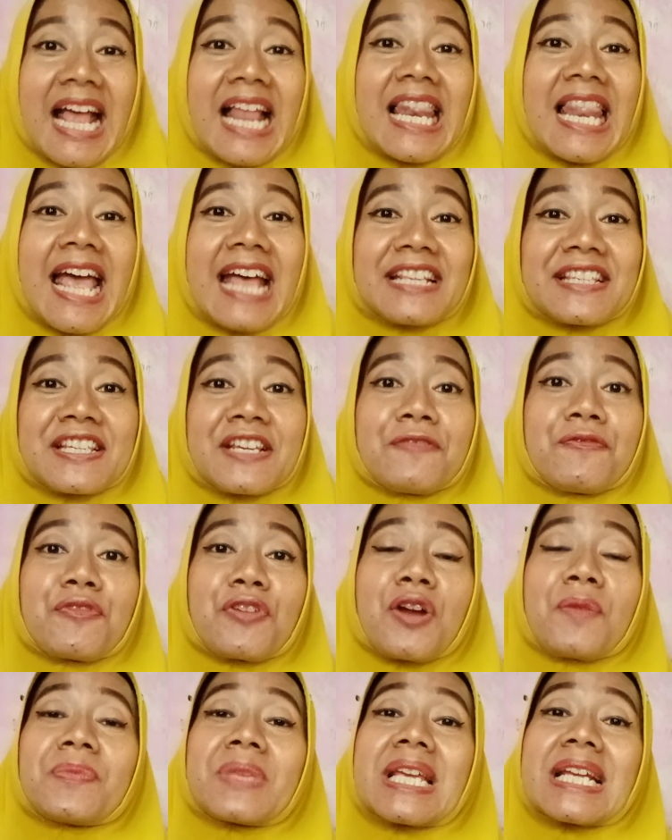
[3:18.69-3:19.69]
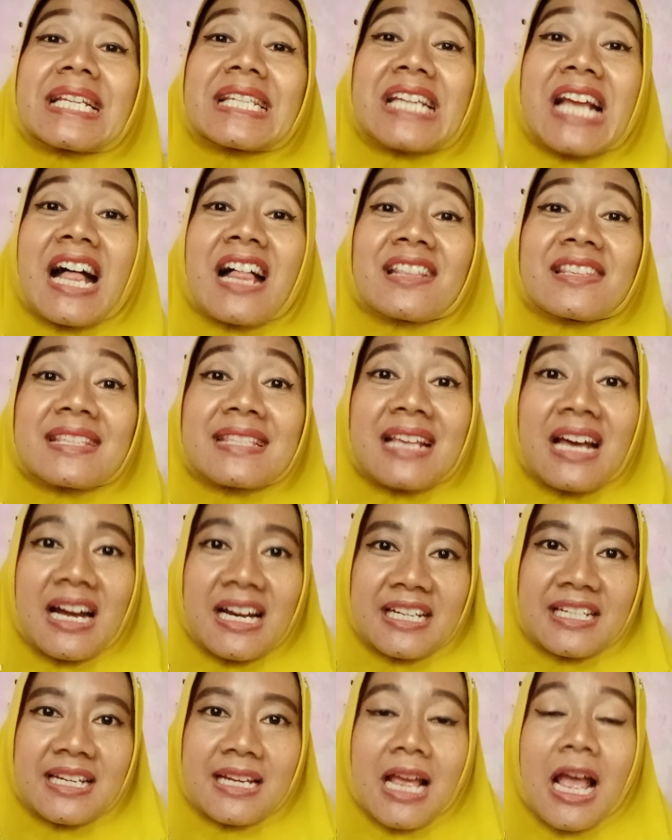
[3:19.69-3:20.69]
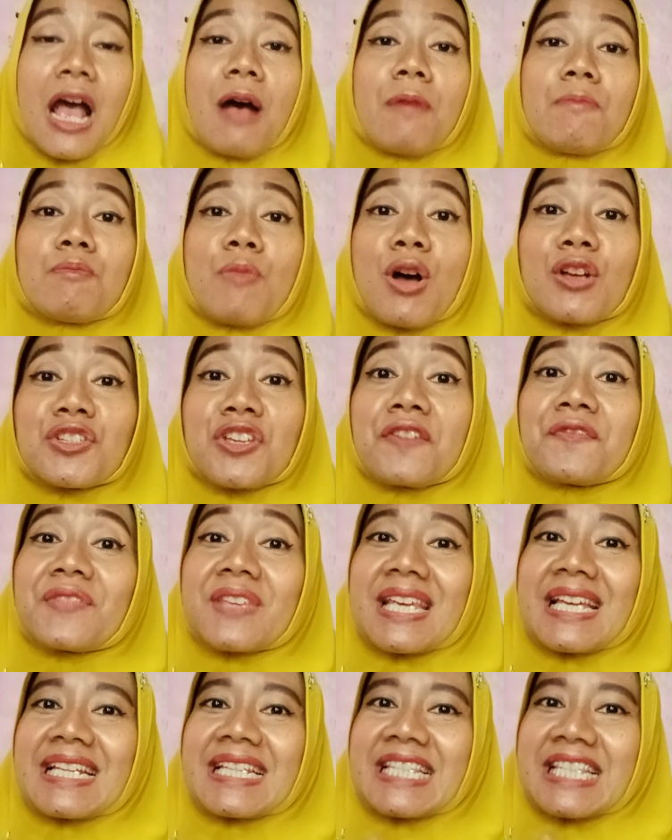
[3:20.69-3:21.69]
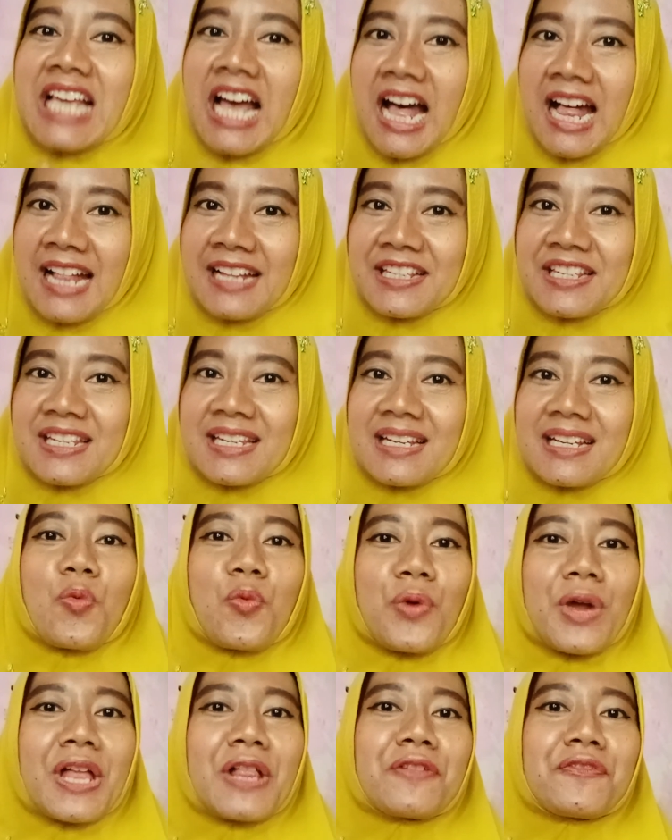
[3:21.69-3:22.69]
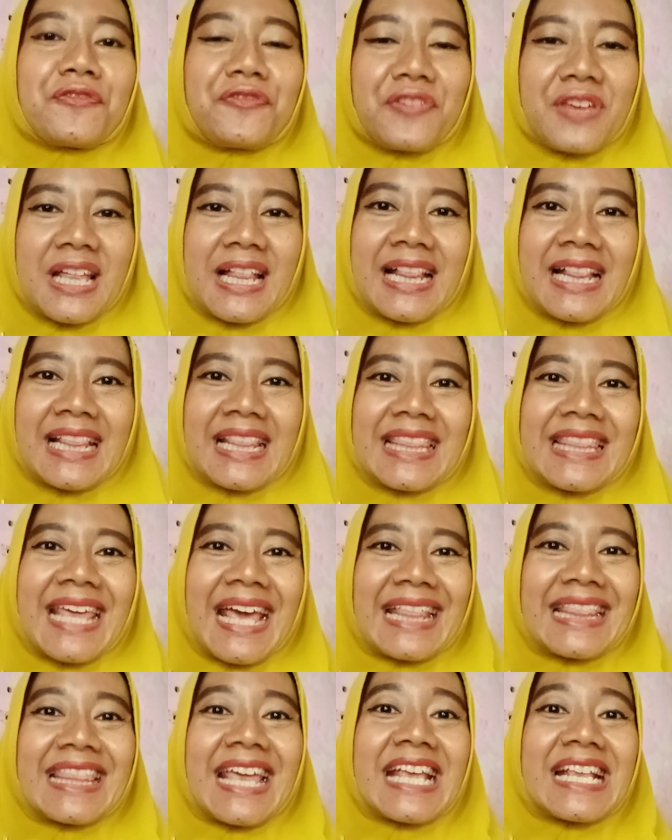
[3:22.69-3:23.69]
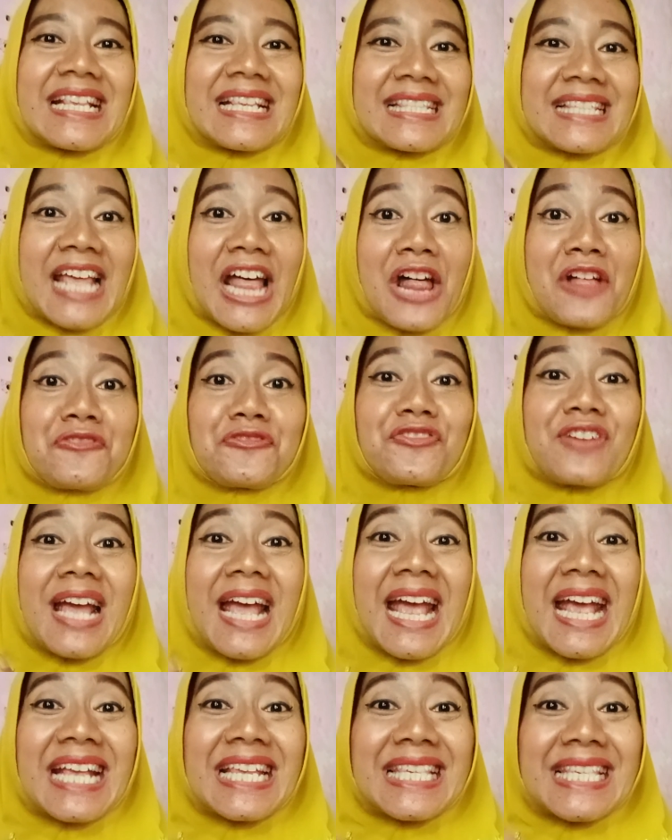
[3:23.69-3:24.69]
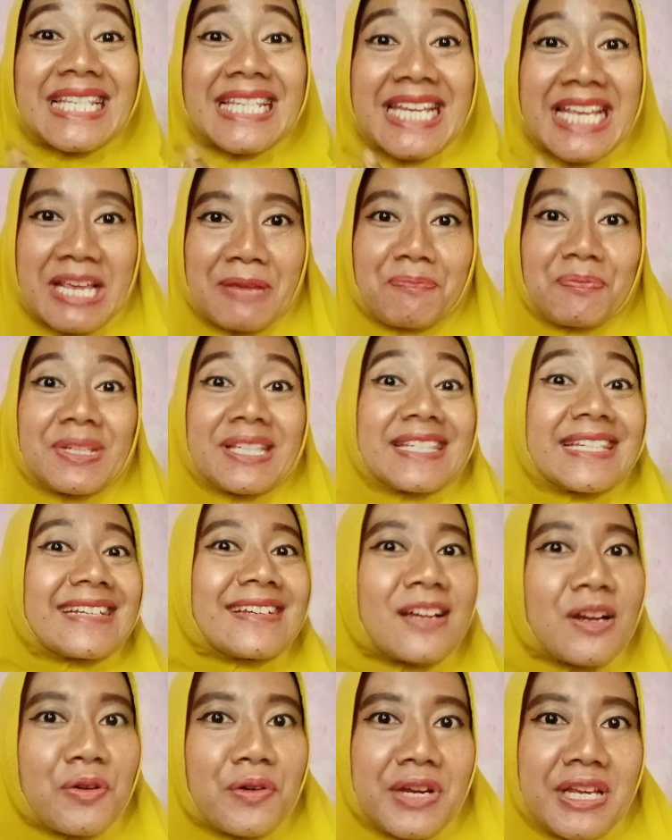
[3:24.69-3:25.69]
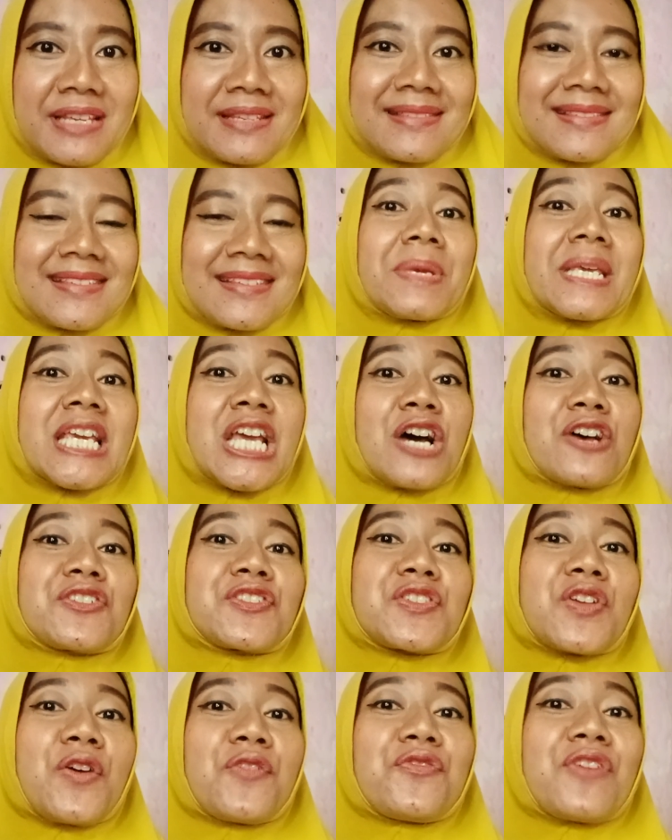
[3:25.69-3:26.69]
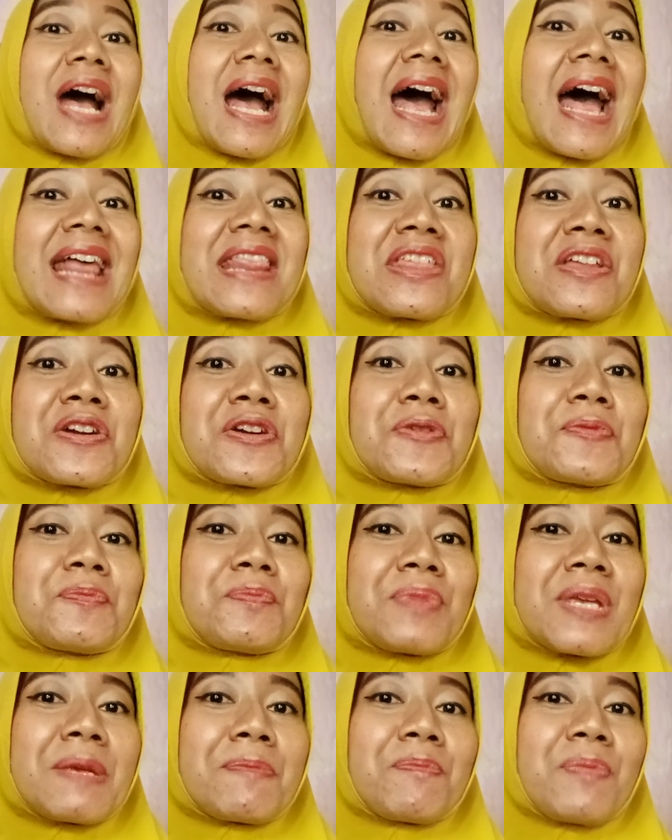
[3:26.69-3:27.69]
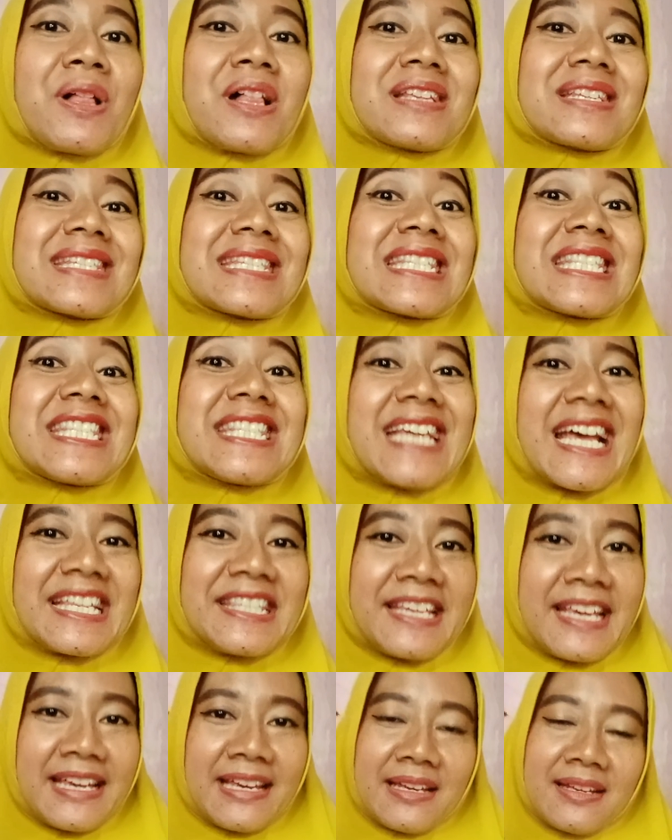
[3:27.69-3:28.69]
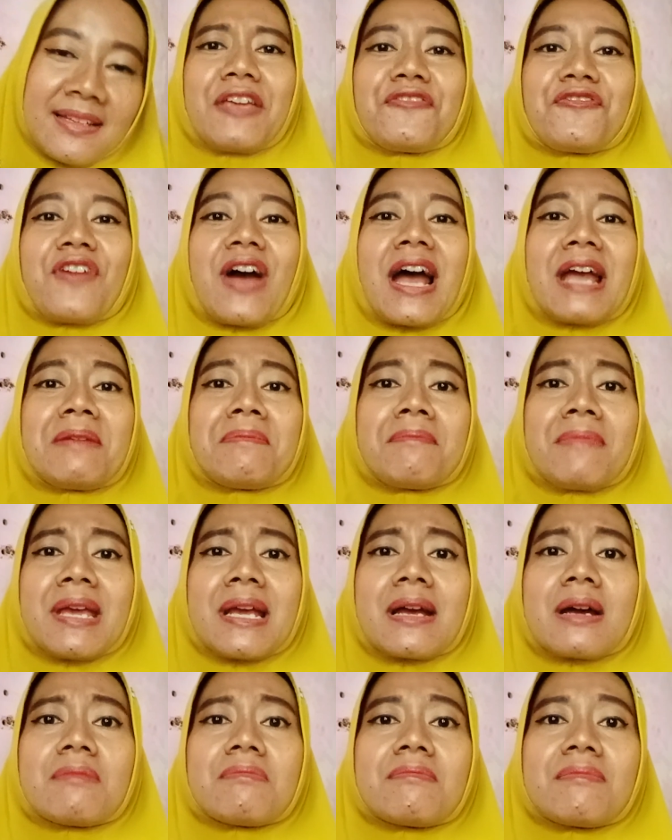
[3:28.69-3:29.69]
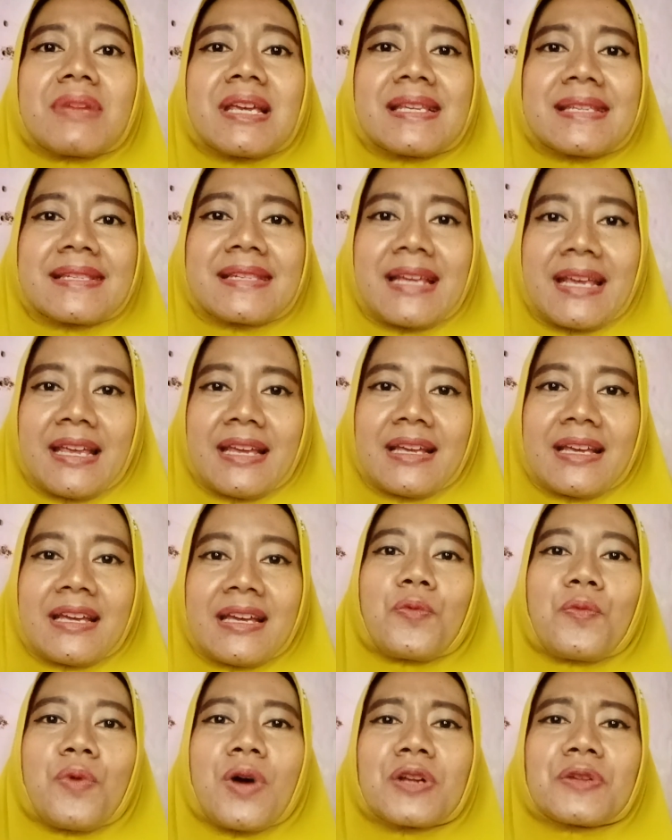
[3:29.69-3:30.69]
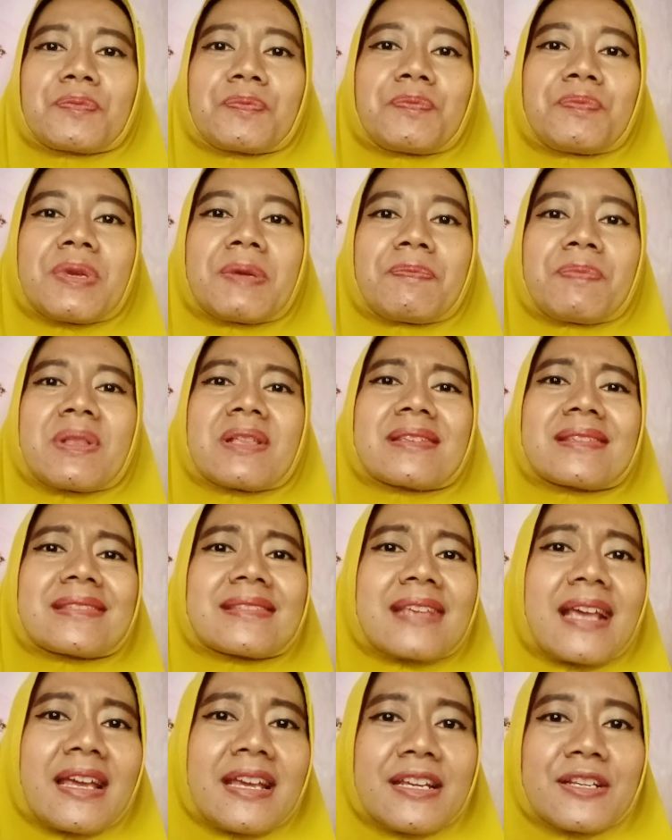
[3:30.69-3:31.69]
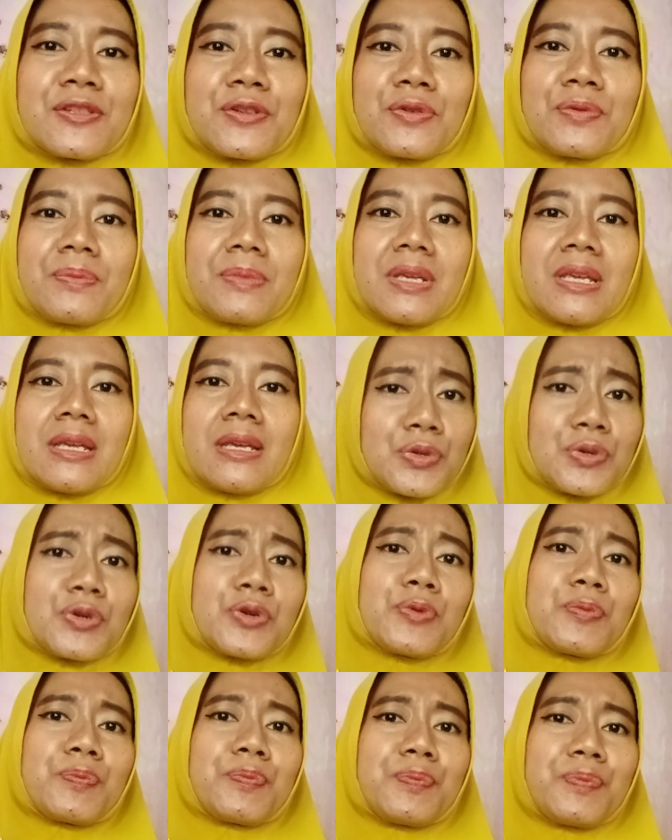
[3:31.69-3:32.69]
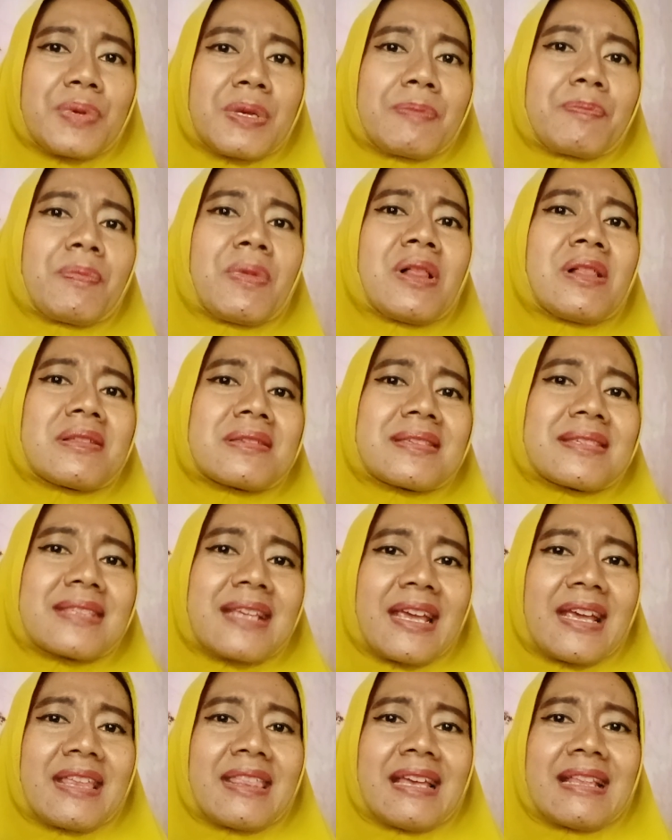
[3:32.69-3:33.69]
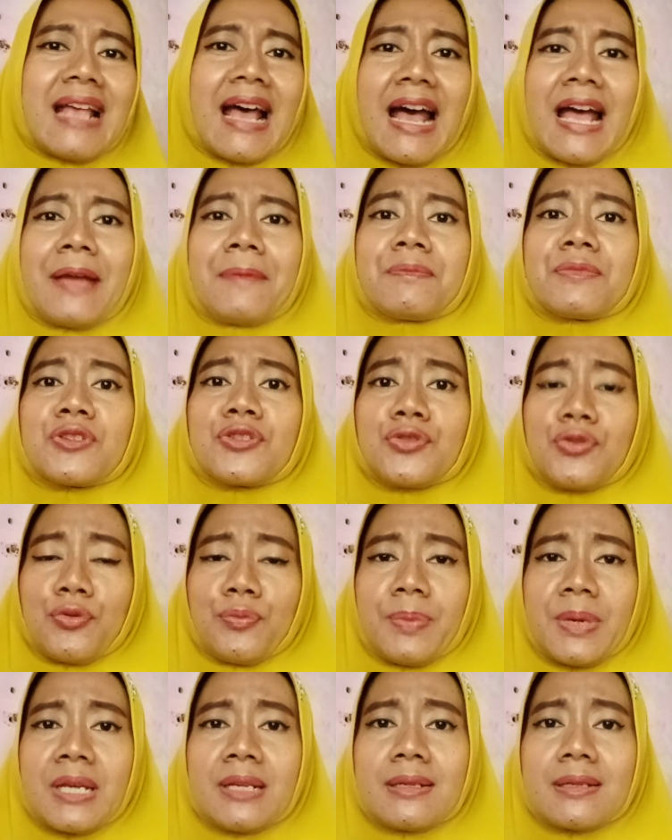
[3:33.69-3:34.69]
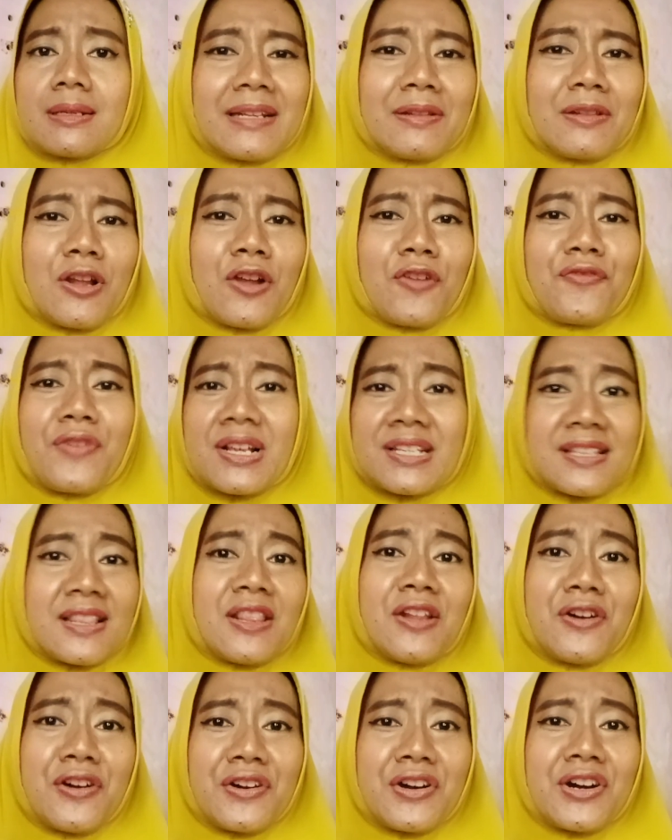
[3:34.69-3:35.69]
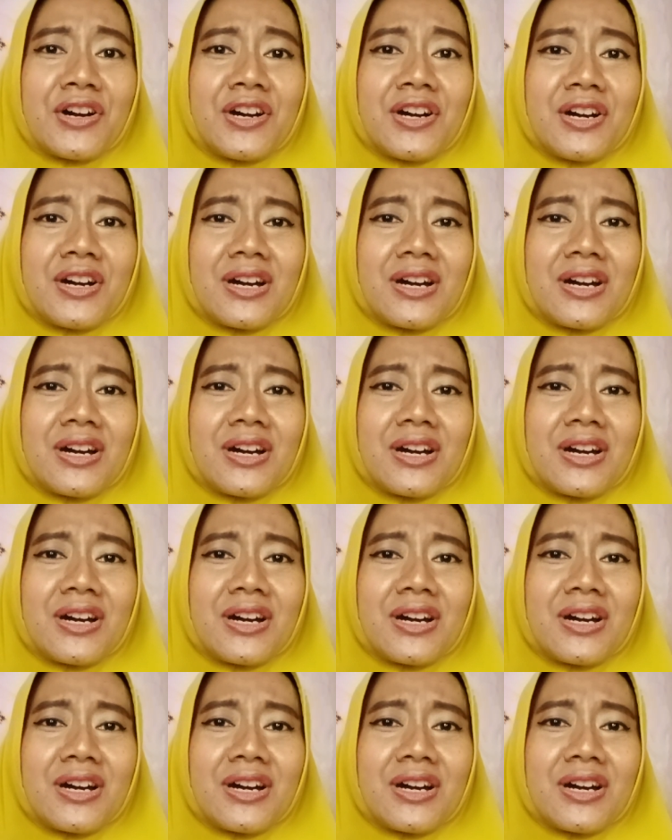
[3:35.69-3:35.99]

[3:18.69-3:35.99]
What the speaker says: Let's see from the adult side. Most of the adults will feel that their self-esteem decrease because of other people's judging. If I make a mistake, what people say to me? Do people say that I'm stupid, not fast learner?